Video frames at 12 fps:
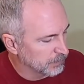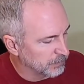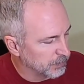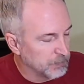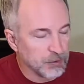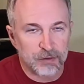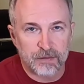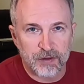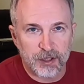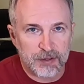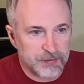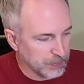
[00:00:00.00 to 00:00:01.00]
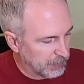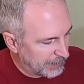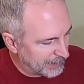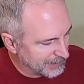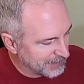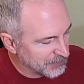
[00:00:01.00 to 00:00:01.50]
remove this and
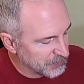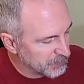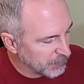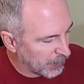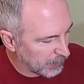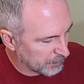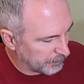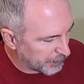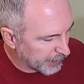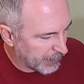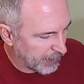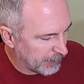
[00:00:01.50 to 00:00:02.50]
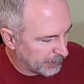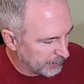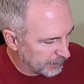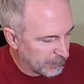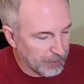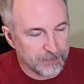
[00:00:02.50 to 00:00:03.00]
get it unstuck. But
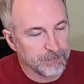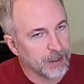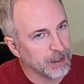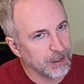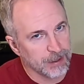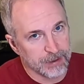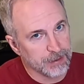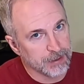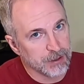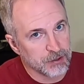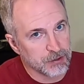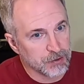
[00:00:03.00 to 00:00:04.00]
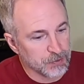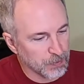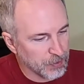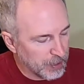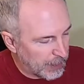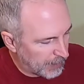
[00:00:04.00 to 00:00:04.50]
I've not had any issues
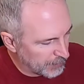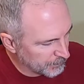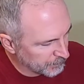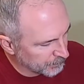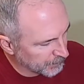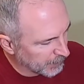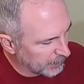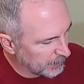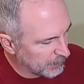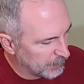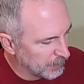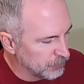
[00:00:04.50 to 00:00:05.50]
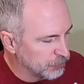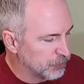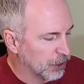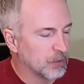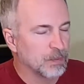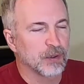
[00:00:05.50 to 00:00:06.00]
with that.
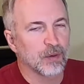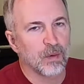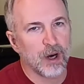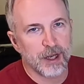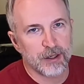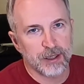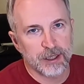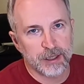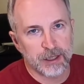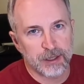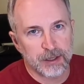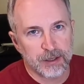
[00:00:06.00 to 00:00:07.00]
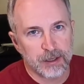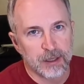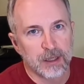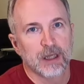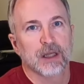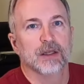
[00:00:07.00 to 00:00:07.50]
Don't put water in here.
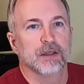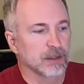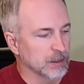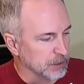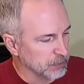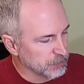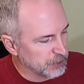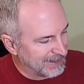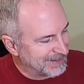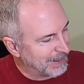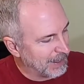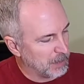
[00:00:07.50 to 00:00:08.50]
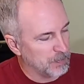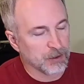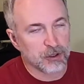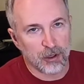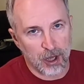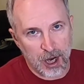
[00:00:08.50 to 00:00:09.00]
Use a
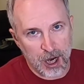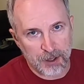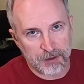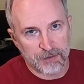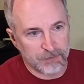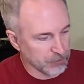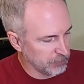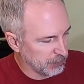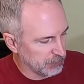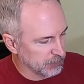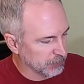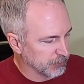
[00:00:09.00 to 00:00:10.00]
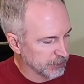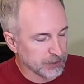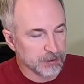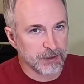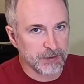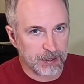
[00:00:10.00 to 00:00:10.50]
damp cloth if you need to
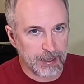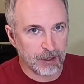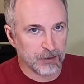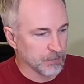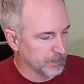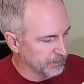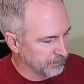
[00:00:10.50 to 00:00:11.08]
clean this out.